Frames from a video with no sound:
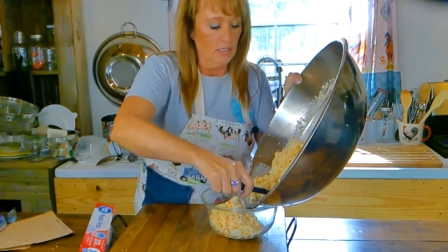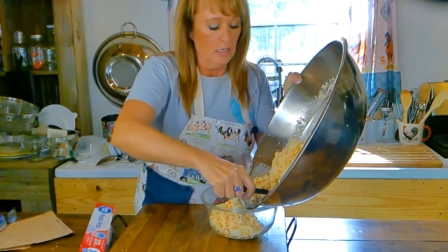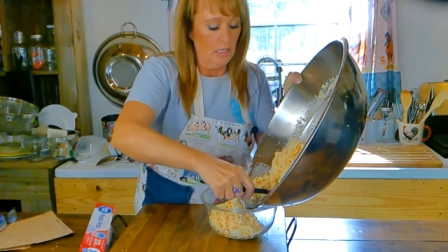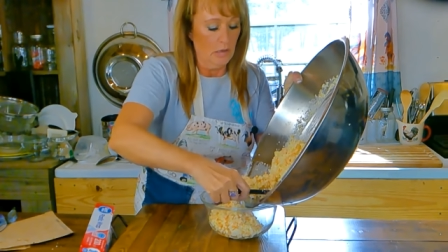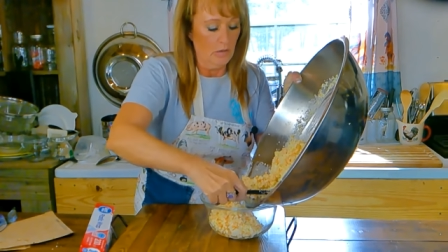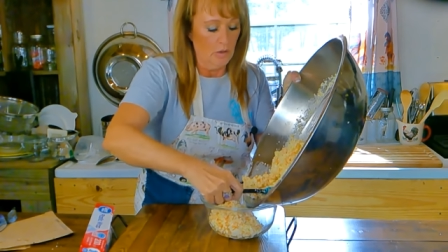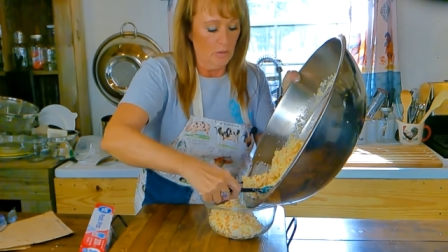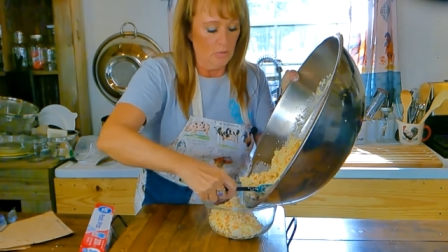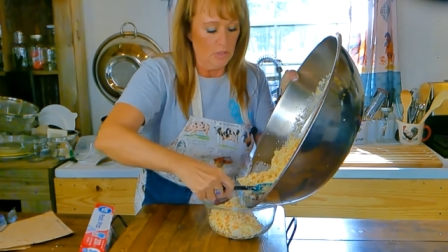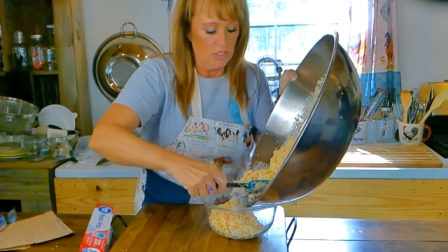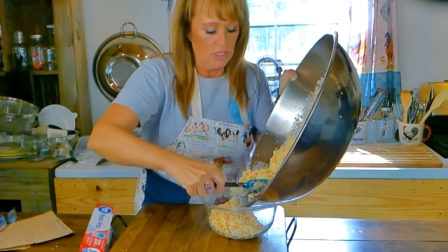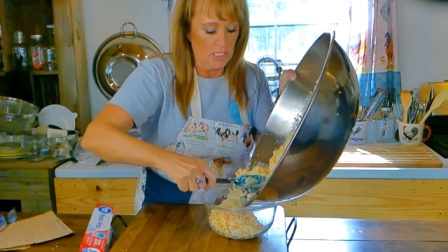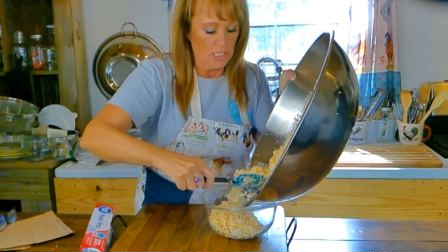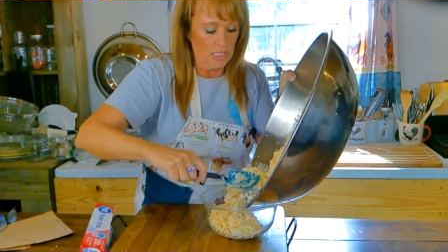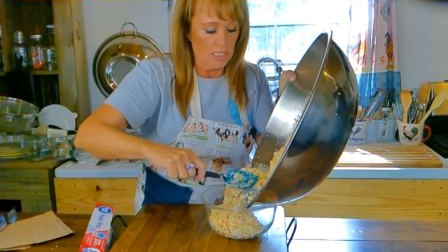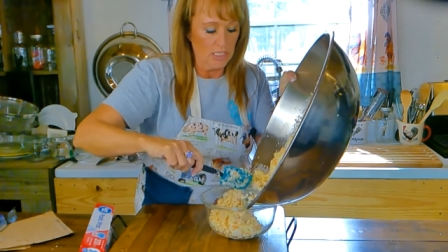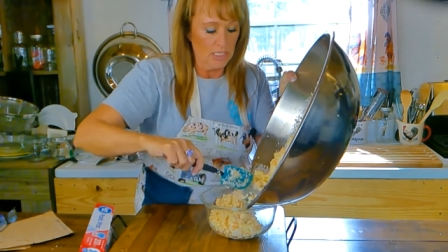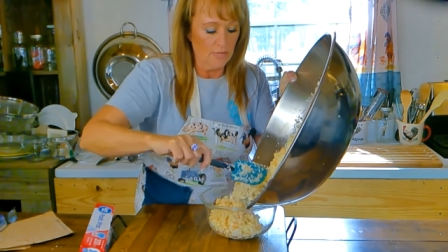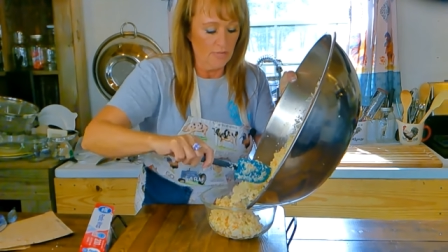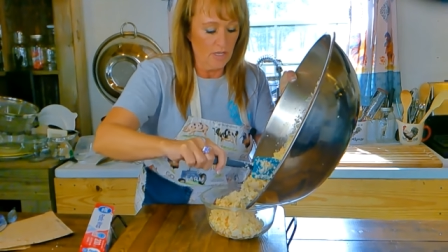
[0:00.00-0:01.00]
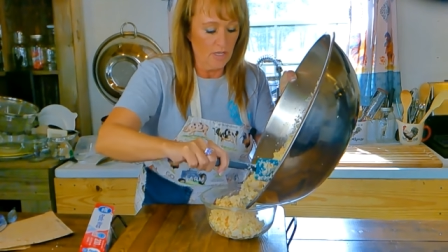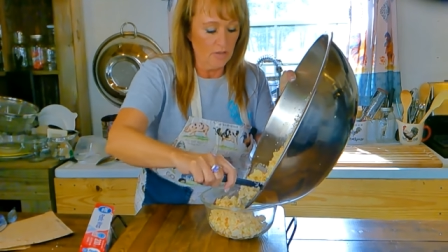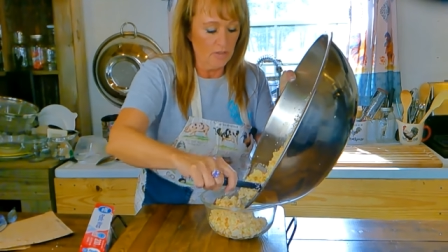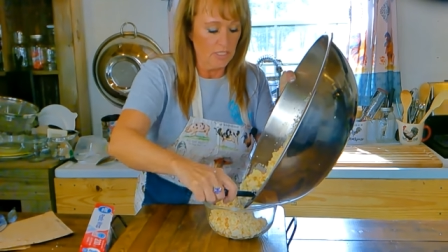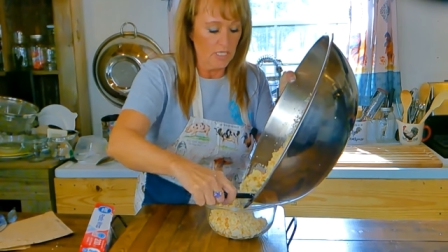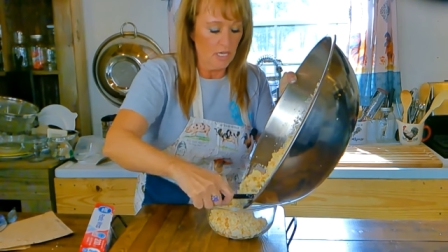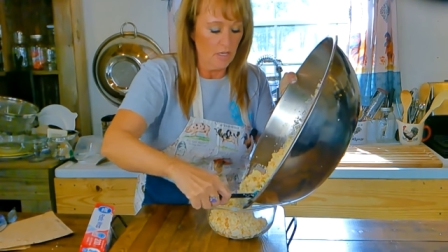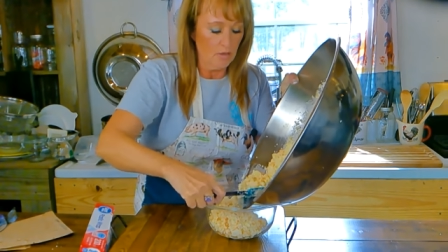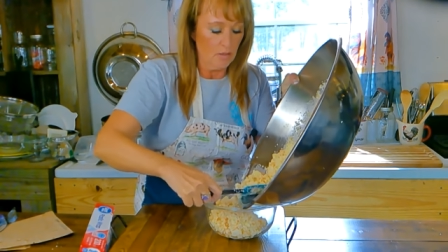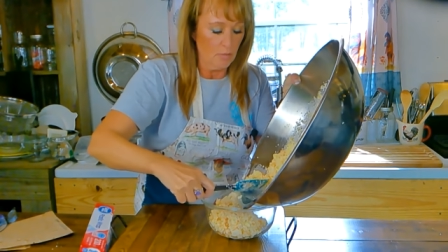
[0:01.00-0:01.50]
Oh, I wish I could give all
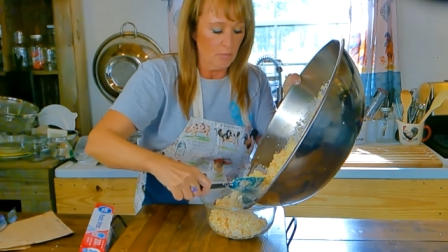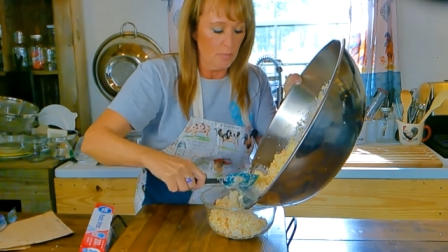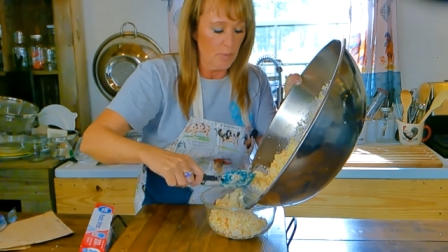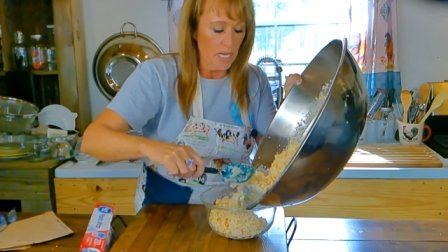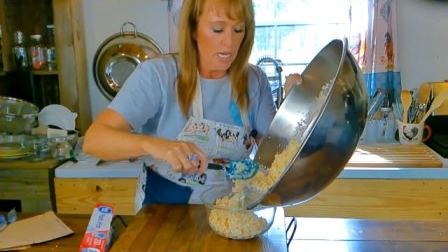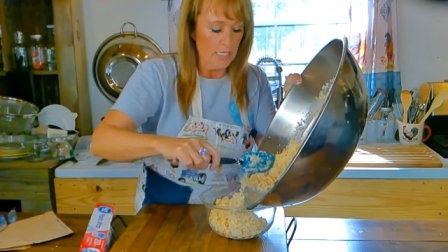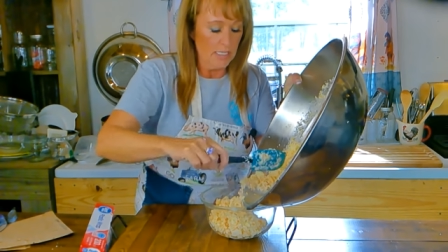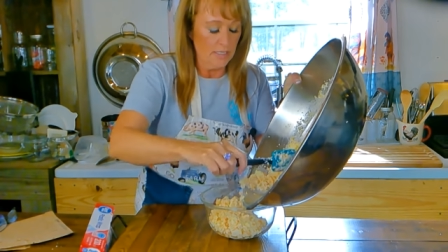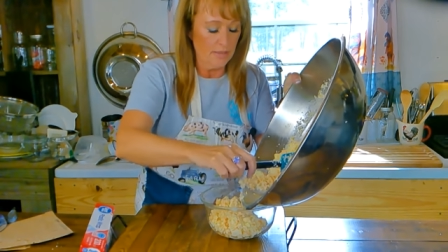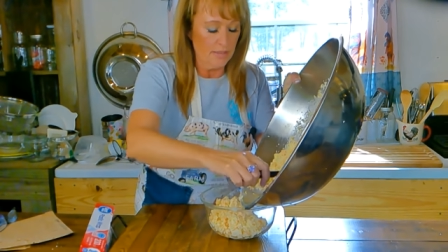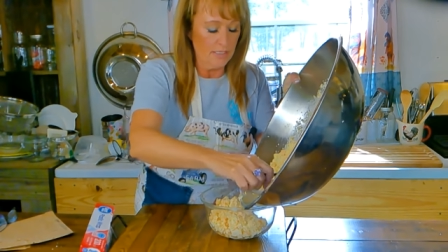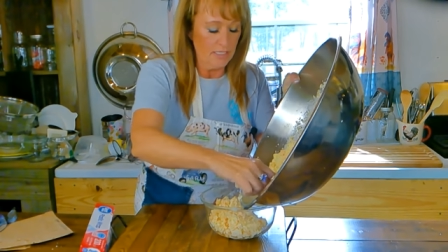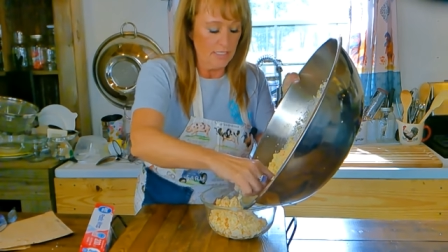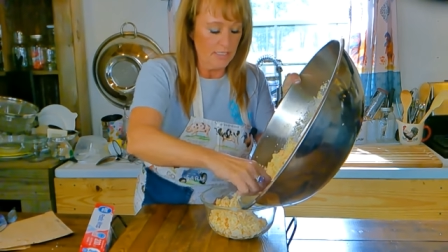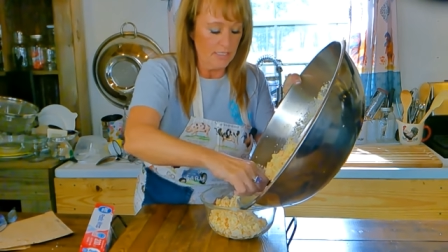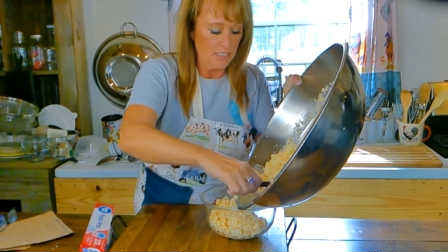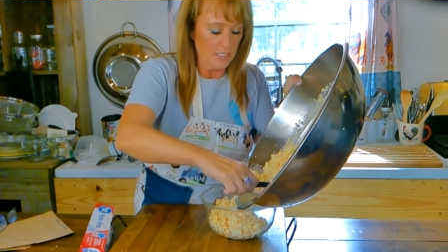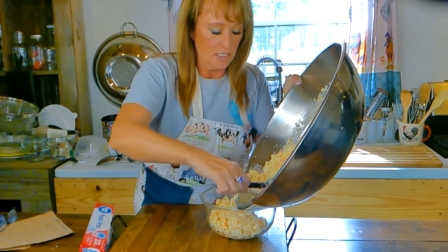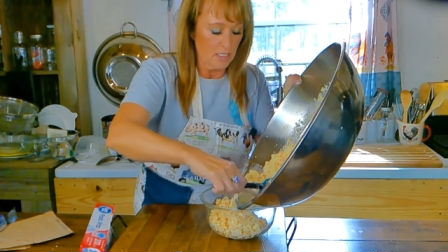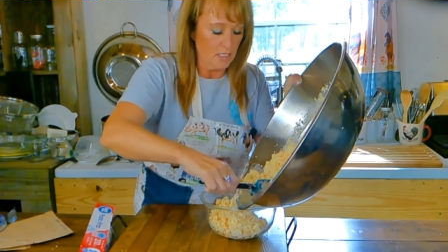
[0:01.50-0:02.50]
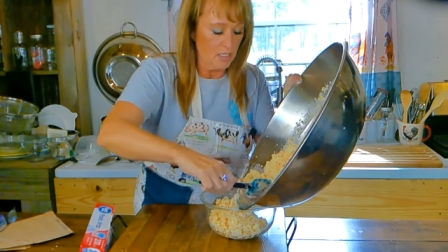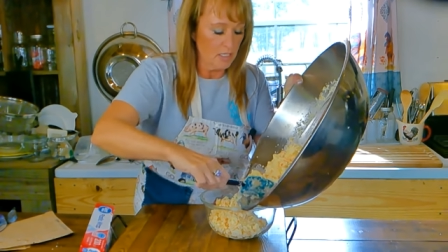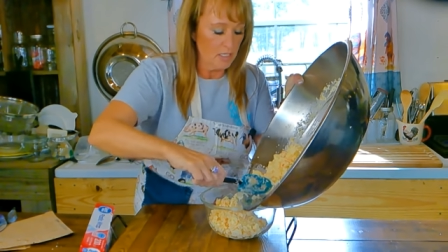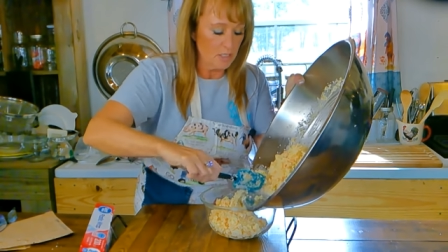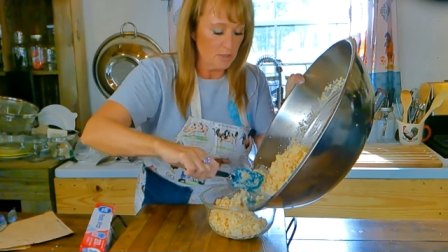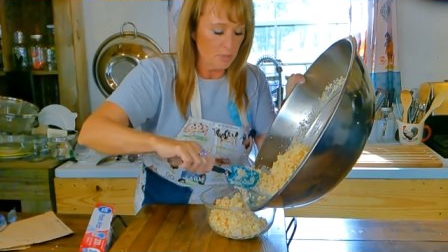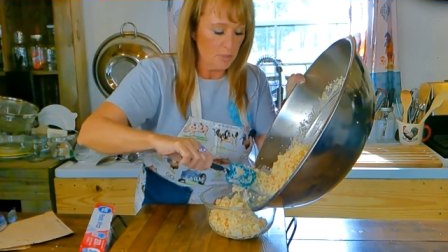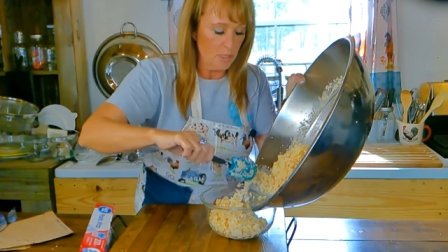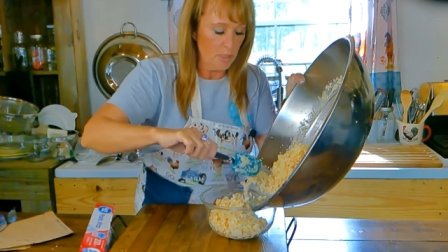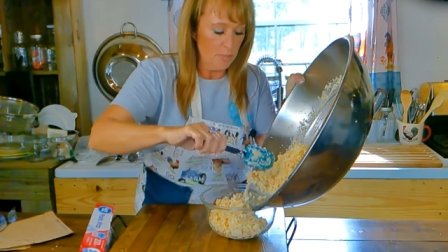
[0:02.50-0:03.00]
of y'all a bite of this and a
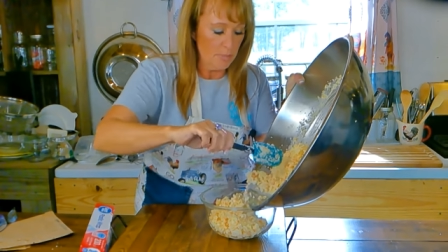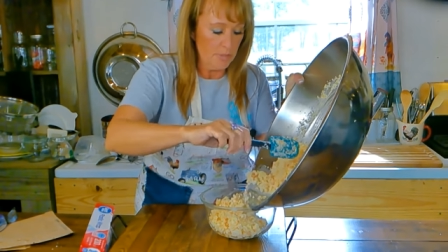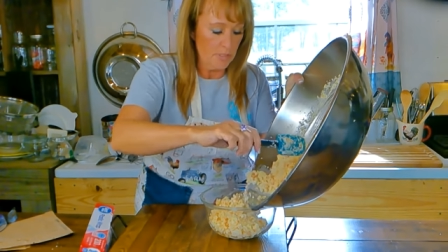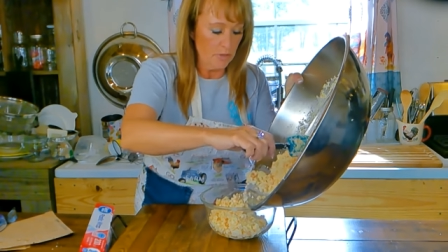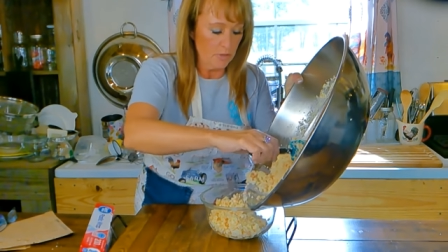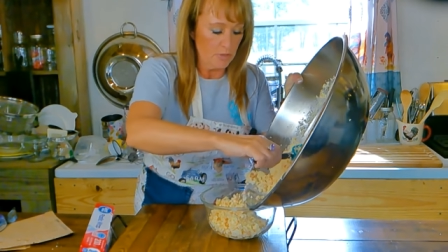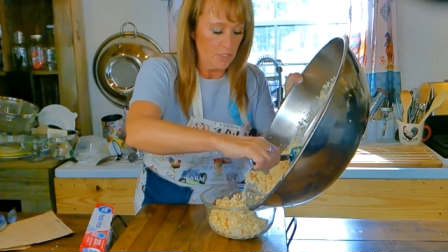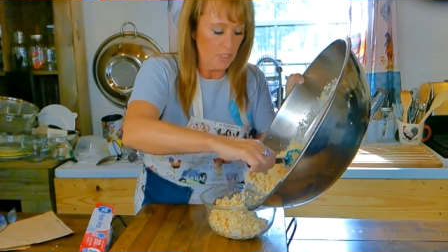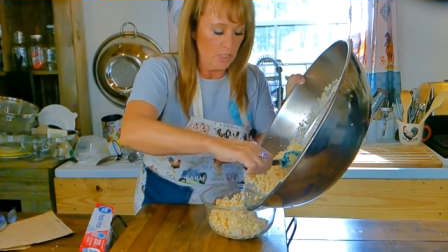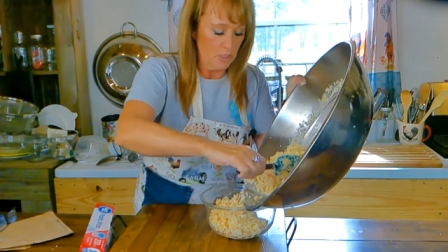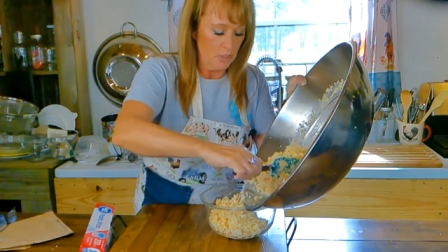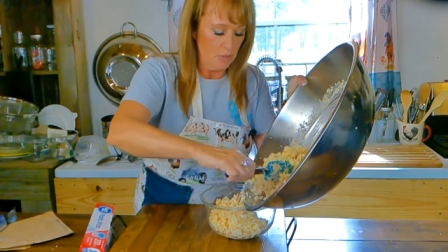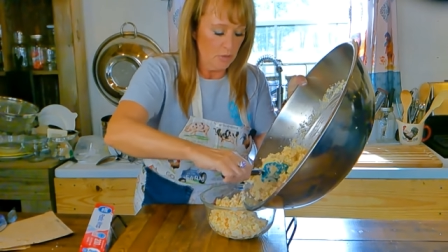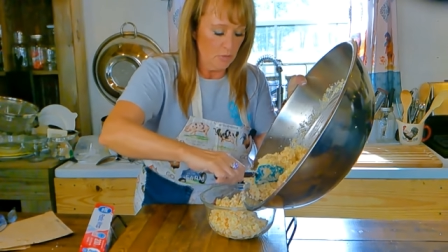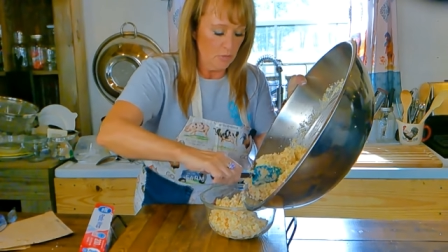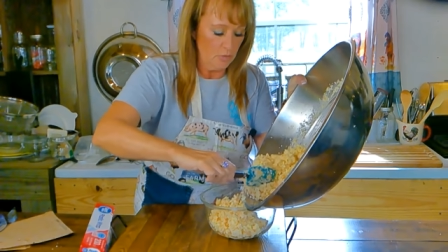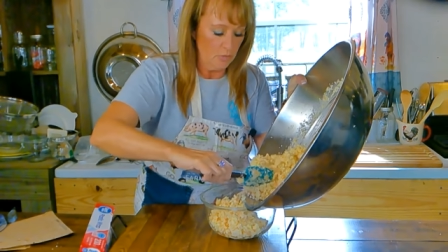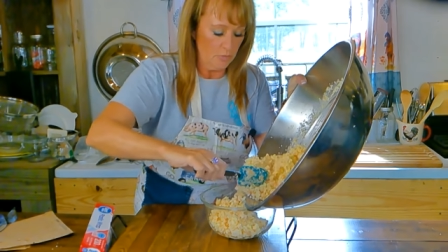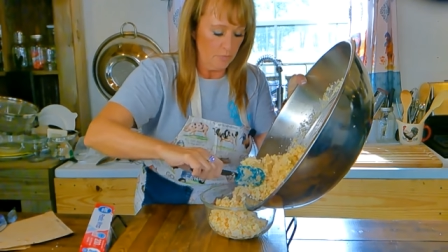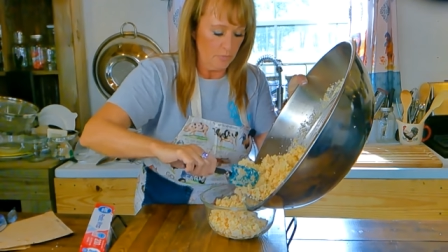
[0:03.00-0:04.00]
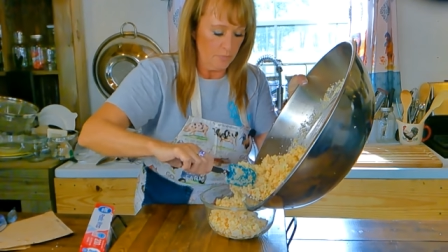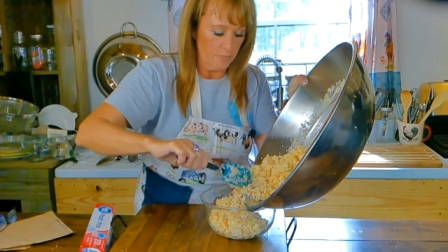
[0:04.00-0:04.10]
hush puppy or two.